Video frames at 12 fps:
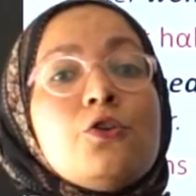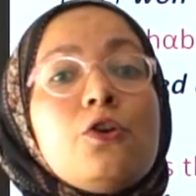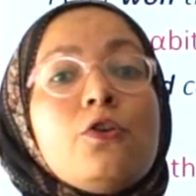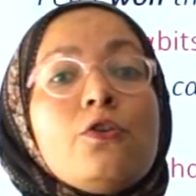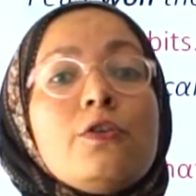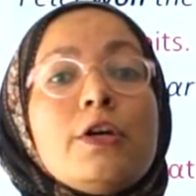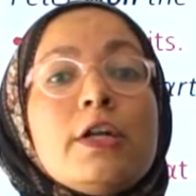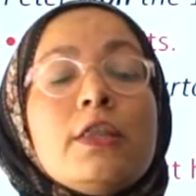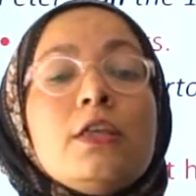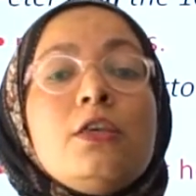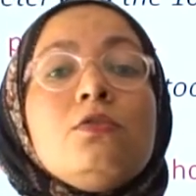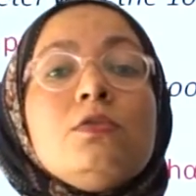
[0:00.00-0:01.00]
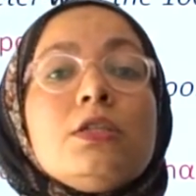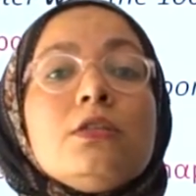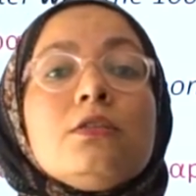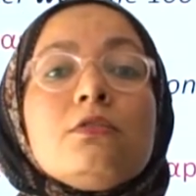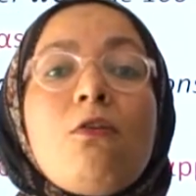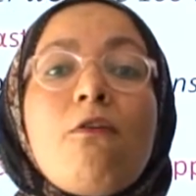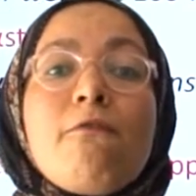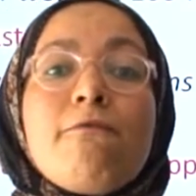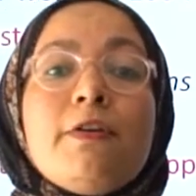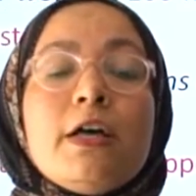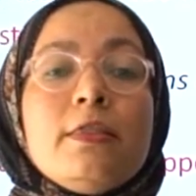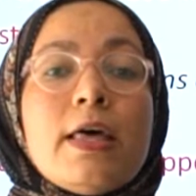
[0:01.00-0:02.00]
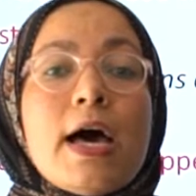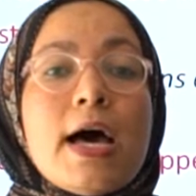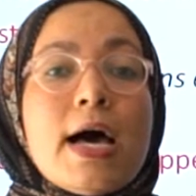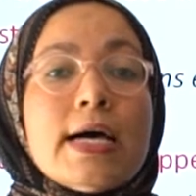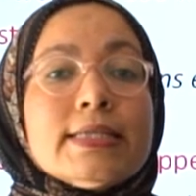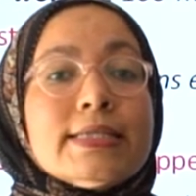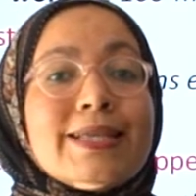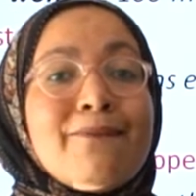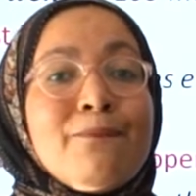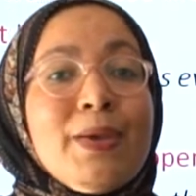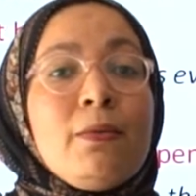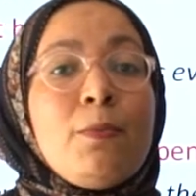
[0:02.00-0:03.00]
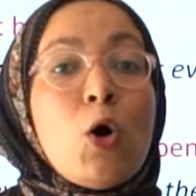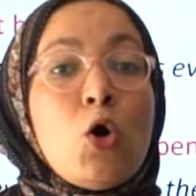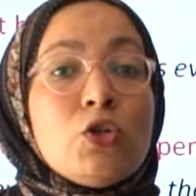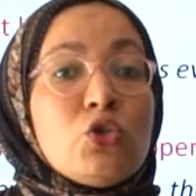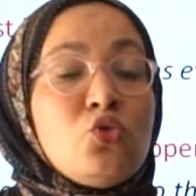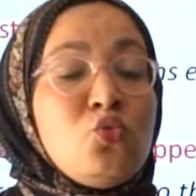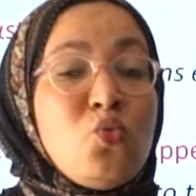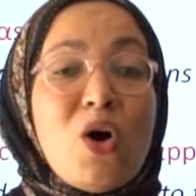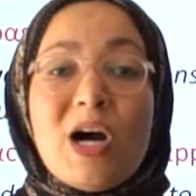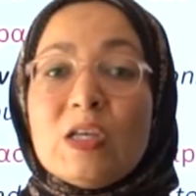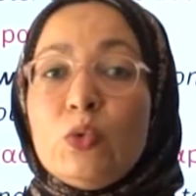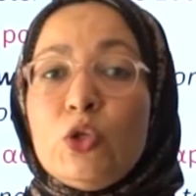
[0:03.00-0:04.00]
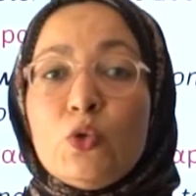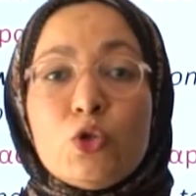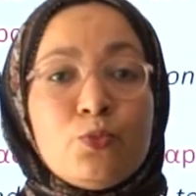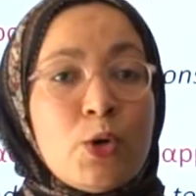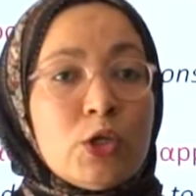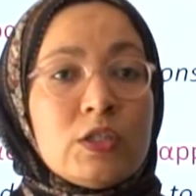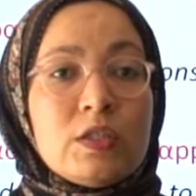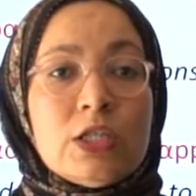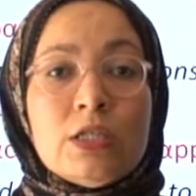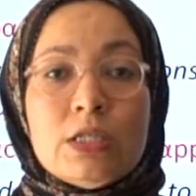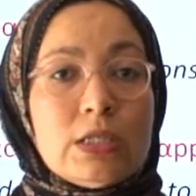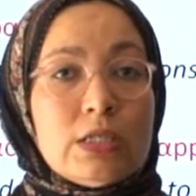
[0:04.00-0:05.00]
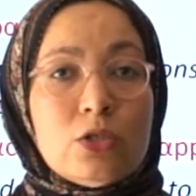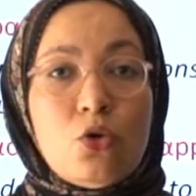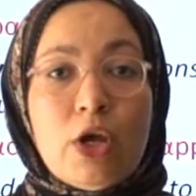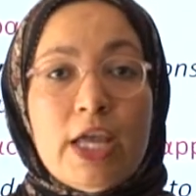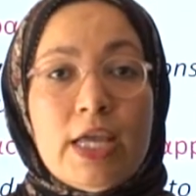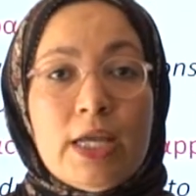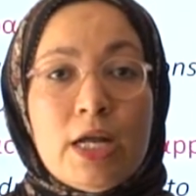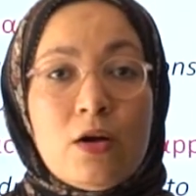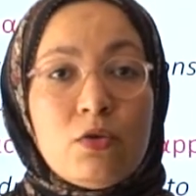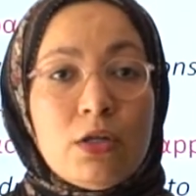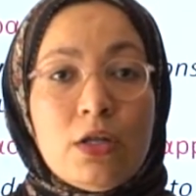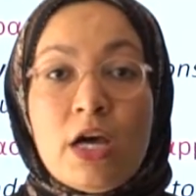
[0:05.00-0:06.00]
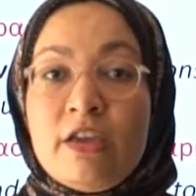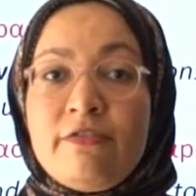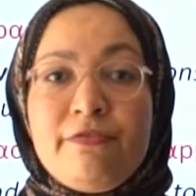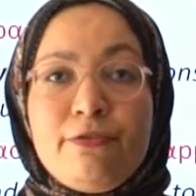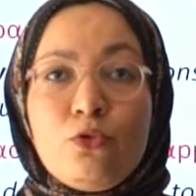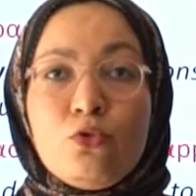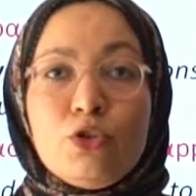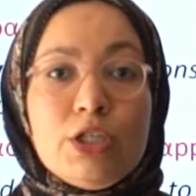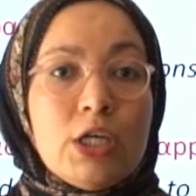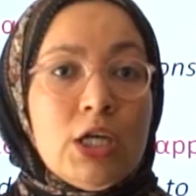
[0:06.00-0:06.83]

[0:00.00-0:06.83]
are the uses of the simple past. Why we use past tense, okay, in our life, or